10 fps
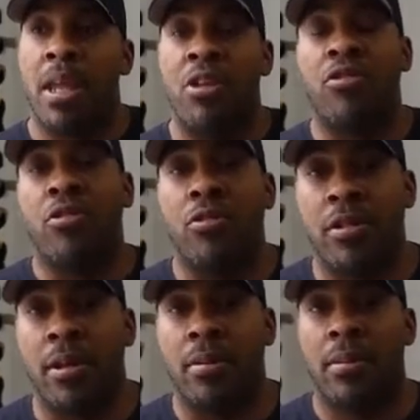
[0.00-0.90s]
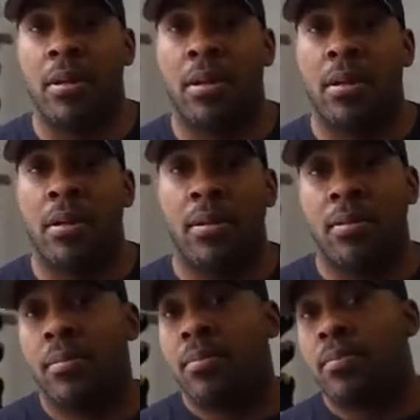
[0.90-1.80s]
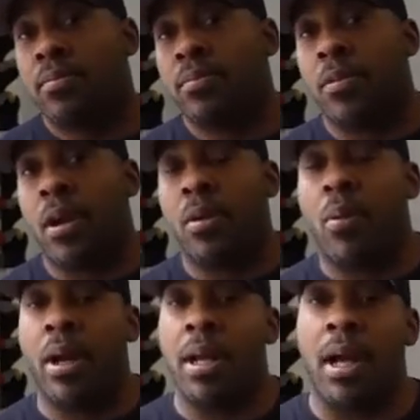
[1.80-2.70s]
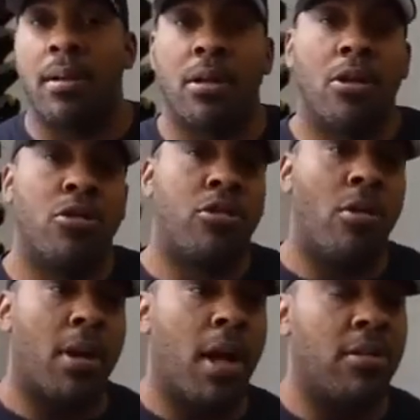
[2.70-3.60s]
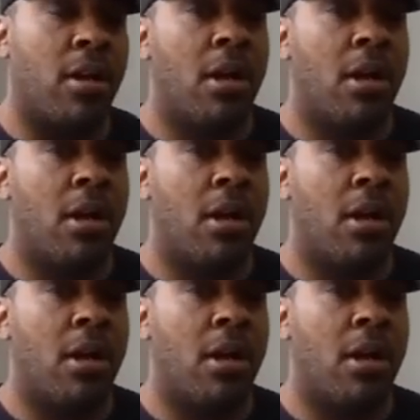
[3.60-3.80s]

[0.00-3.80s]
introduce here. right? Why not? So guys,